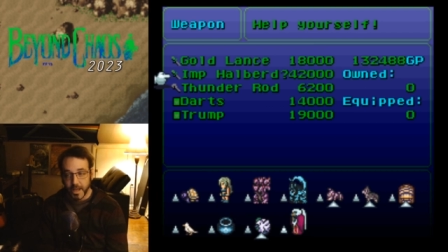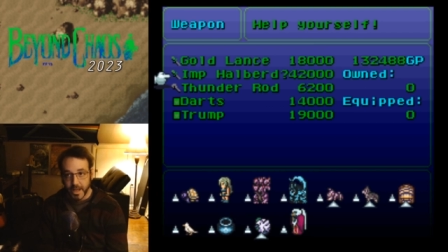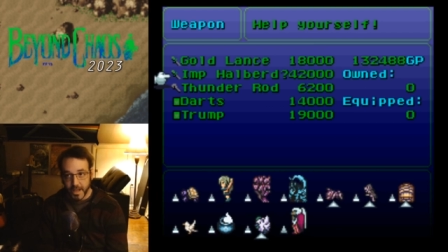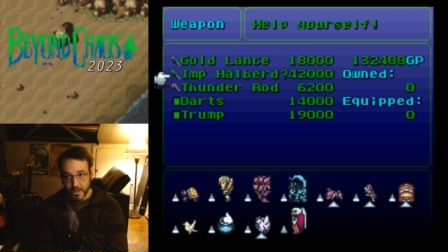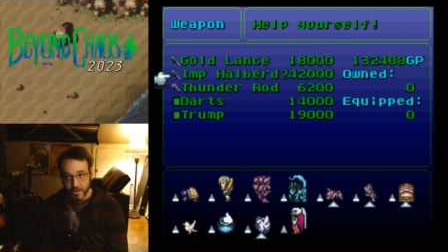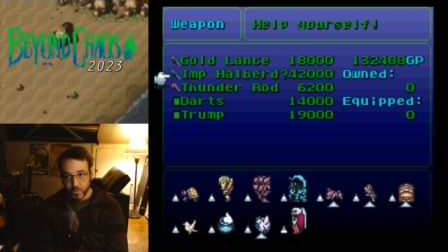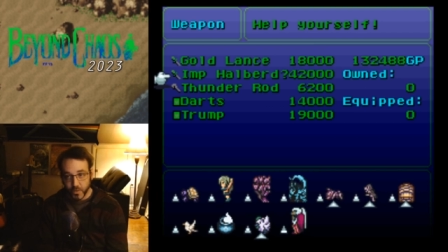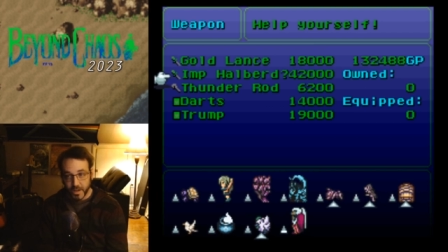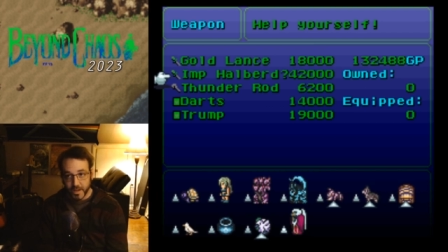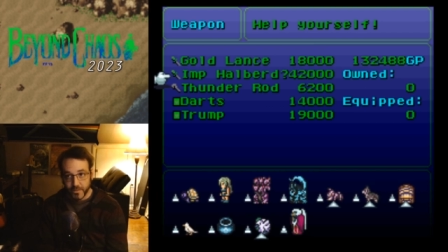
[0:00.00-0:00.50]

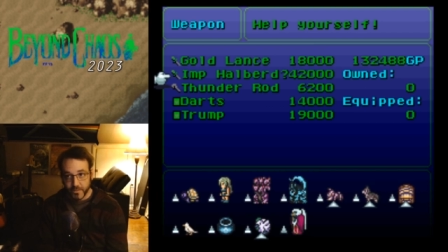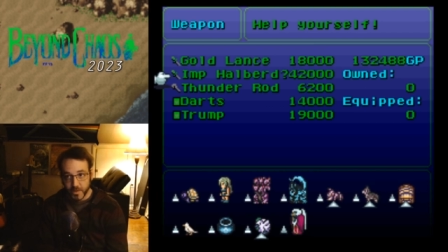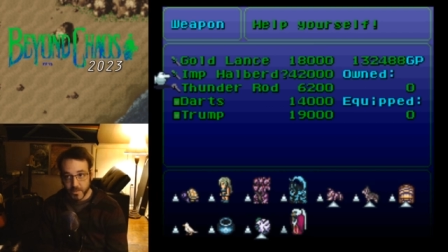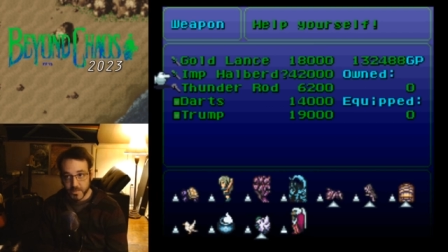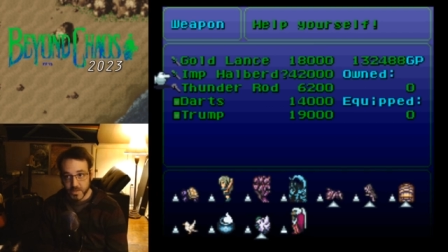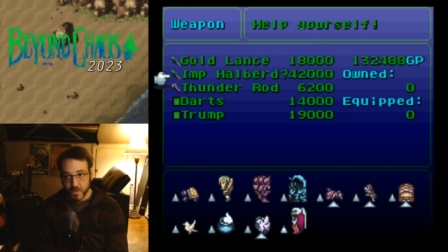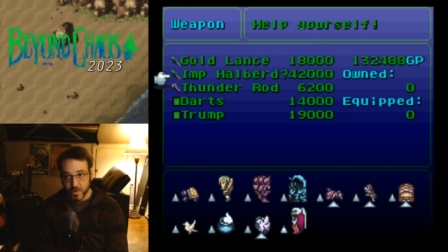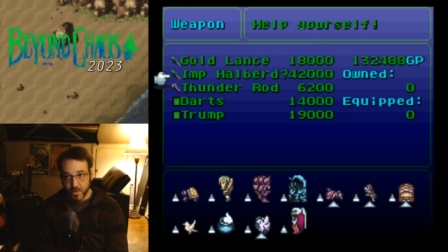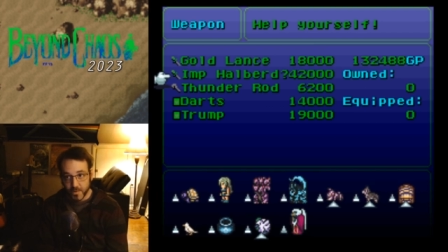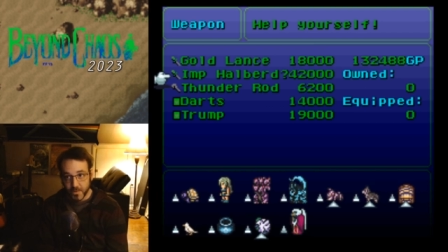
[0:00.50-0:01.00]
And we have
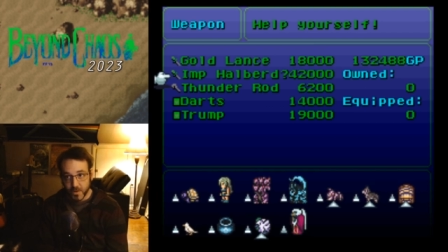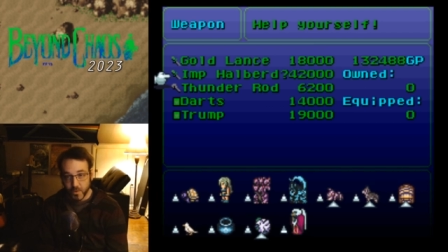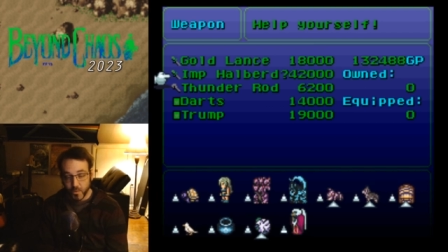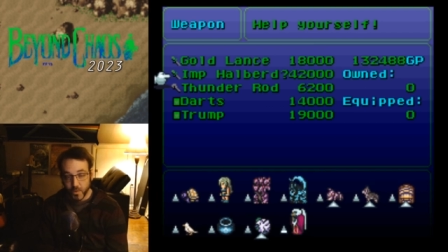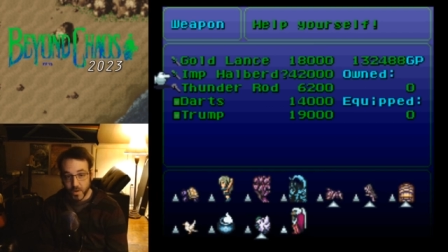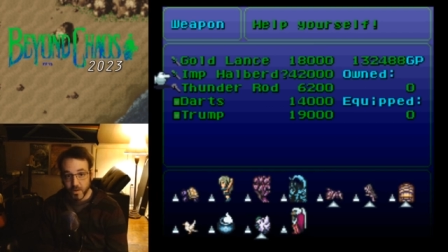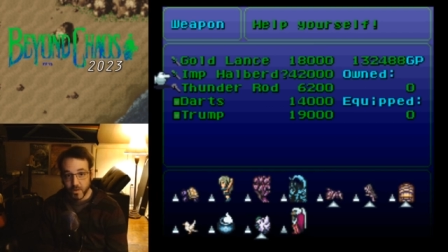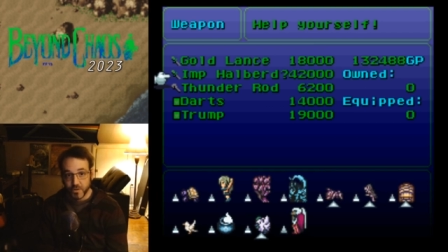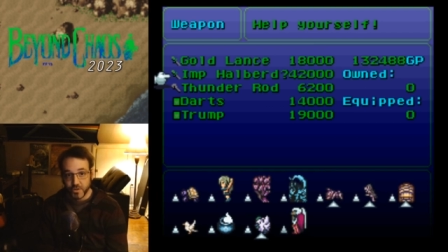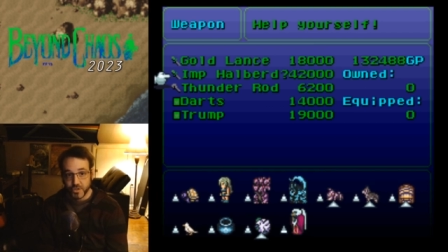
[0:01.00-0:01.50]
Imp's Armor.
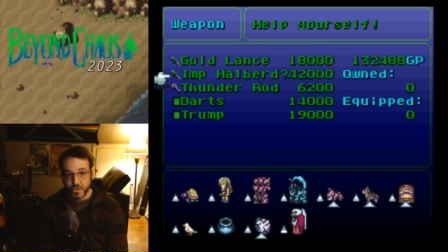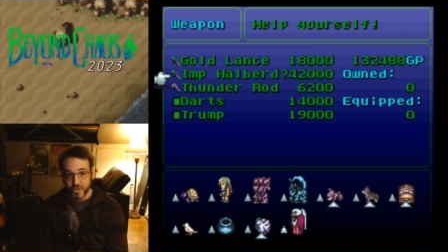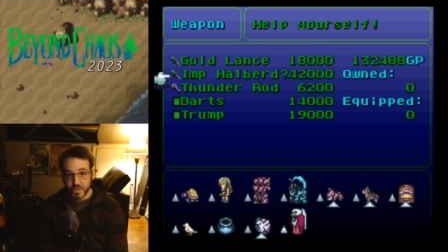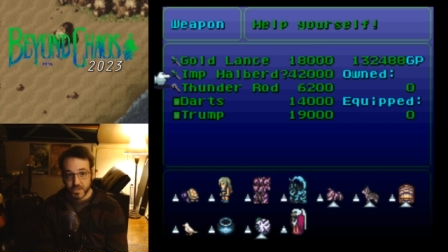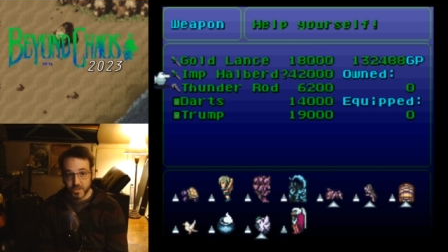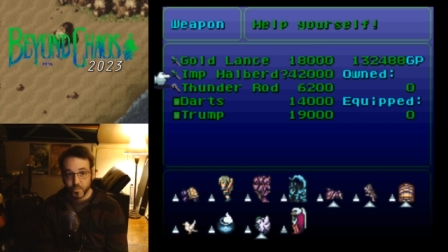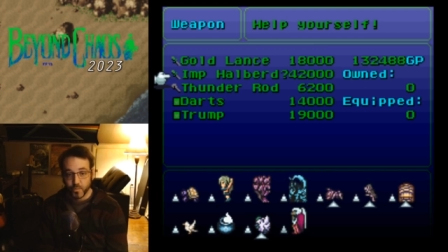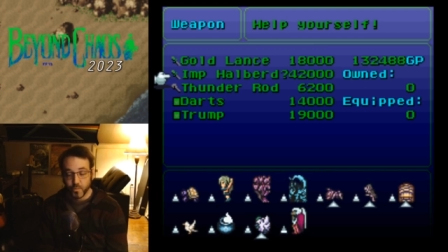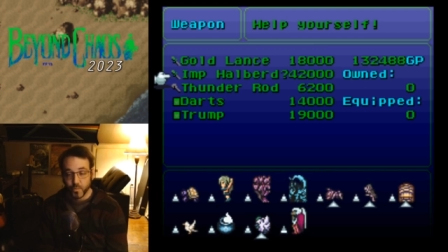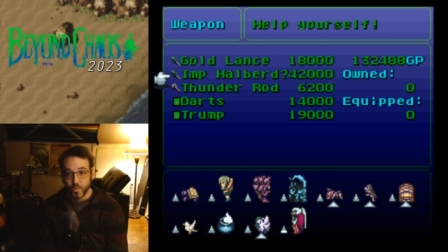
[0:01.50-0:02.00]
We are
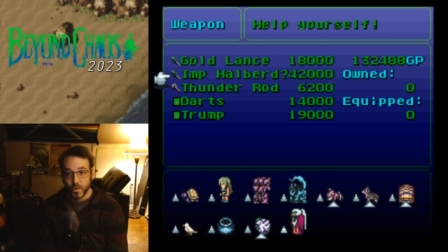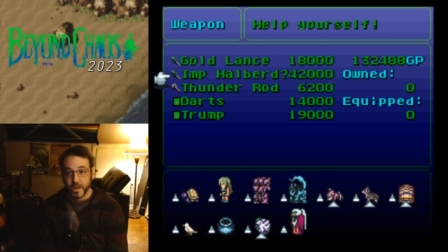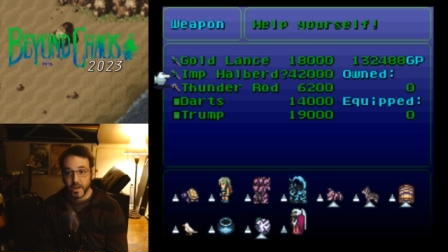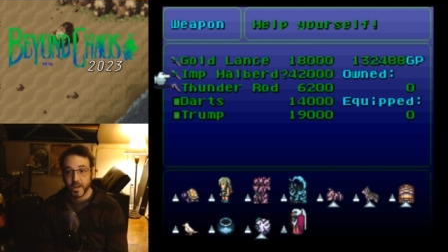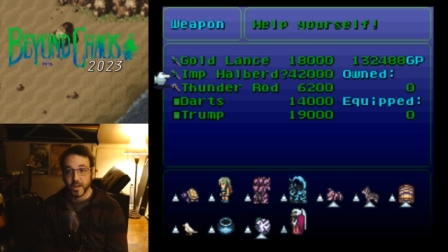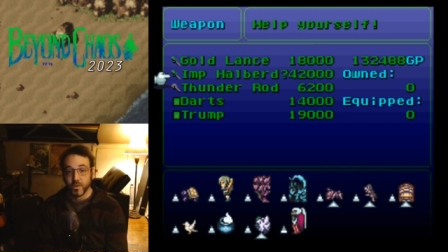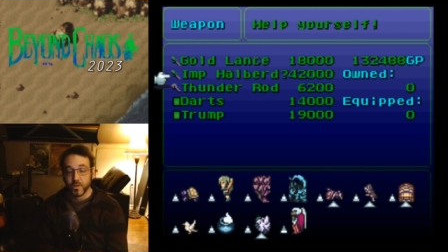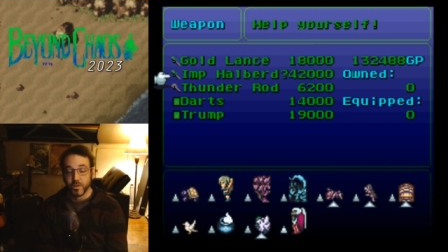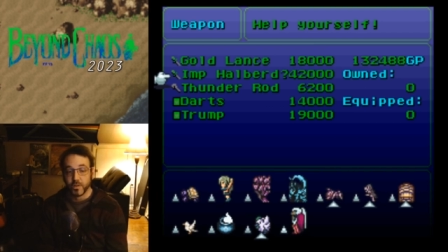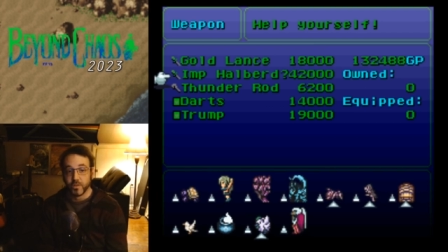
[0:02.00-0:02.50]
just
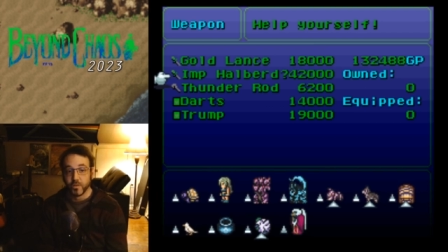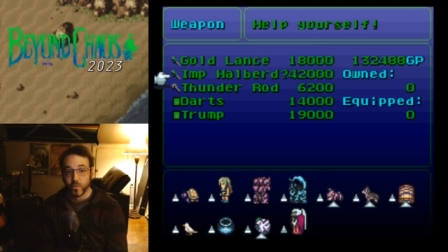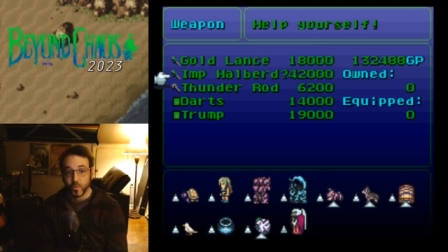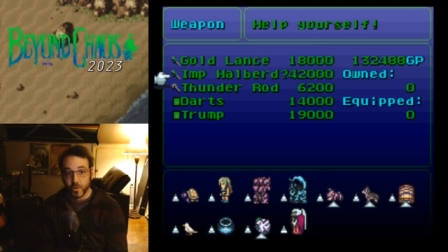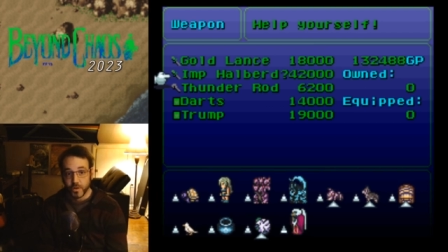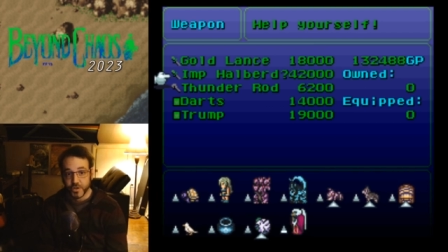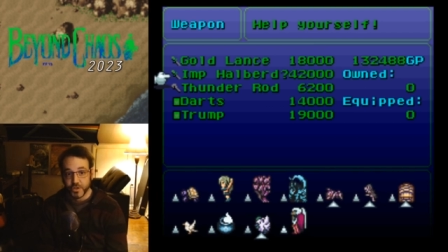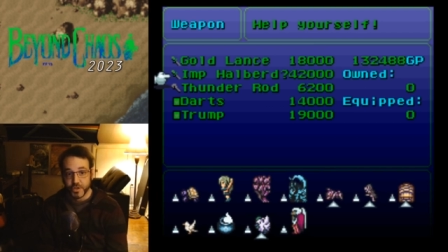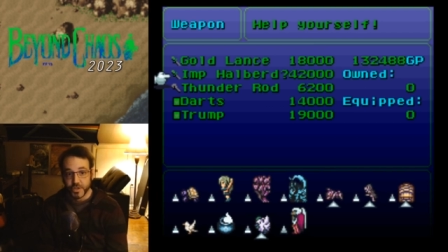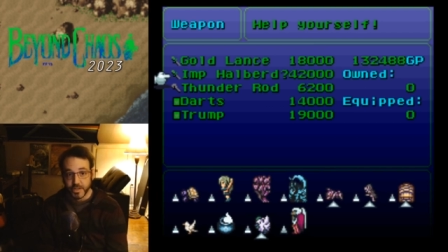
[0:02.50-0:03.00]
waiting on a
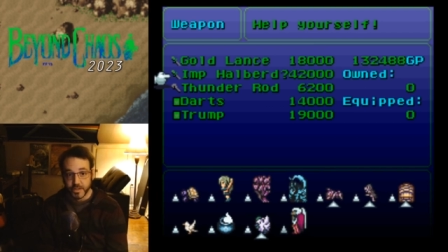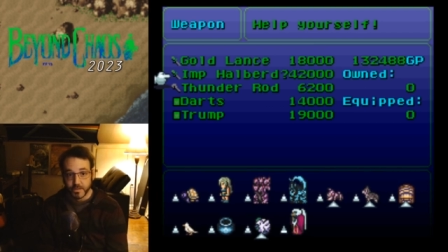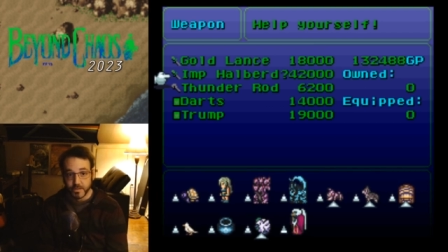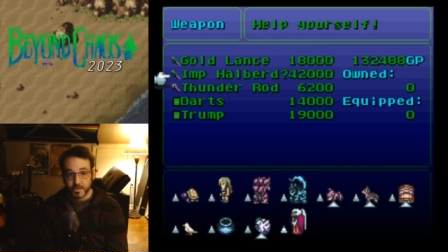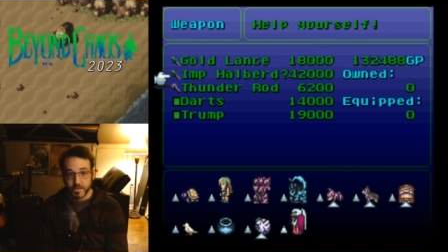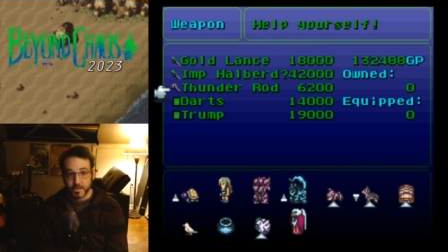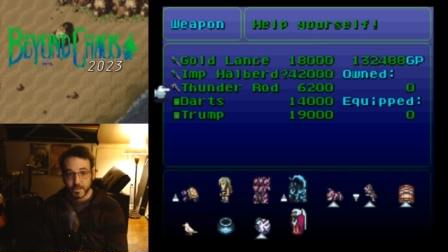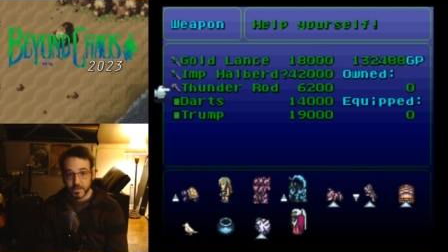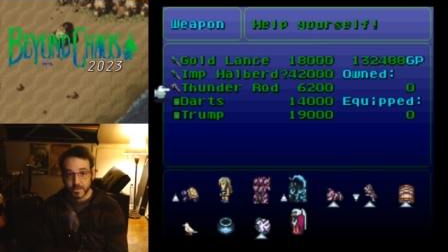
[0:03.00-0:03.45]
Taurus shield.